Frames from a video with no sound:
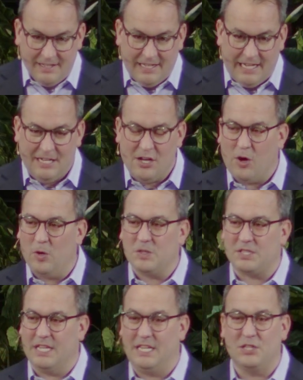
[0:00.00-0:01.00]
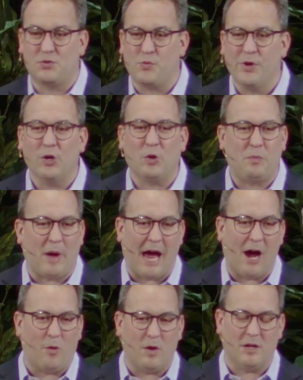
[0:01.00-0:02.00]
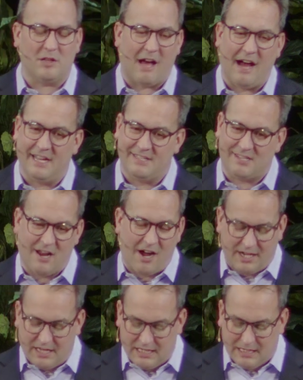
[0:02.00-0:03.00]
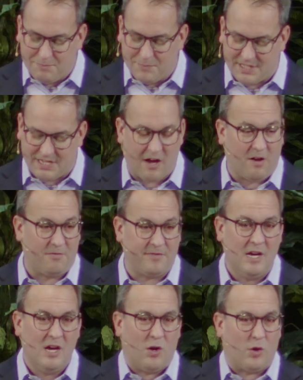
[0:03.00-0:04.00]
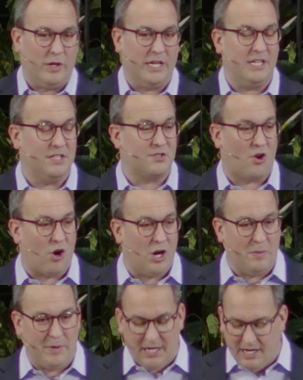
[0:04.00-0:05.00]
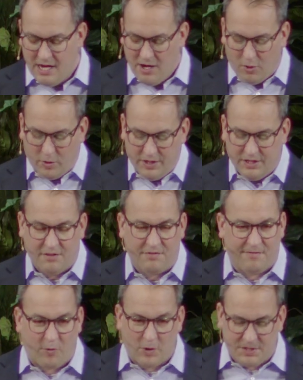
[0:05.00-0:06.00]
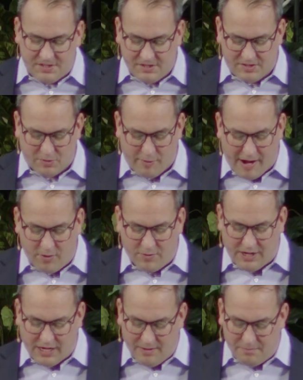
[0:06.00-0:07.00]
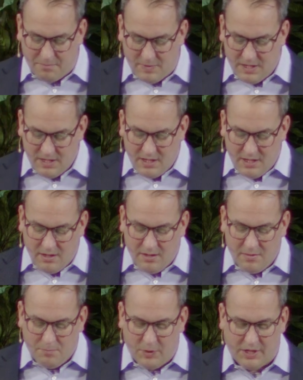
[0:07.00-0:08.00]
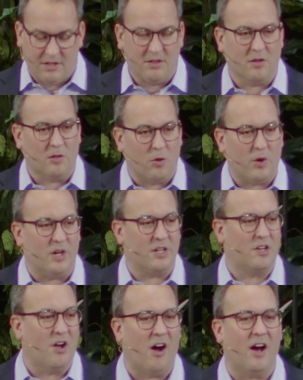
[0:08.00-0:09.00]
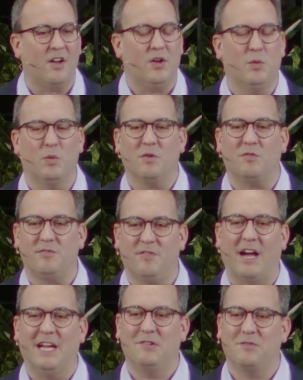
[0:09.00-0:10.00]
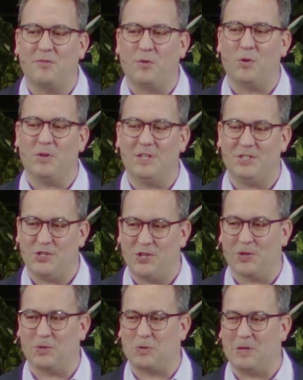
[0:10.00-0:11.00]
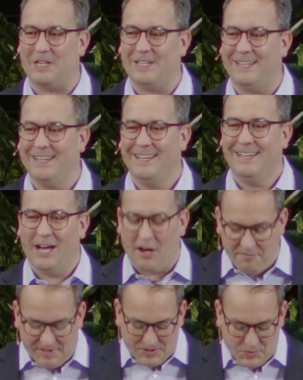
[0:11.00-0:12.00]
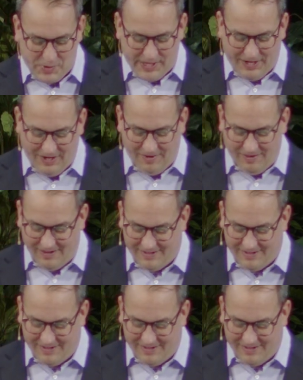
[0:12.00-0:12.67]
He knows that his real power lies not in himself or in his army or in the forces around him, but in the Lord God who will fight for the children of Israel.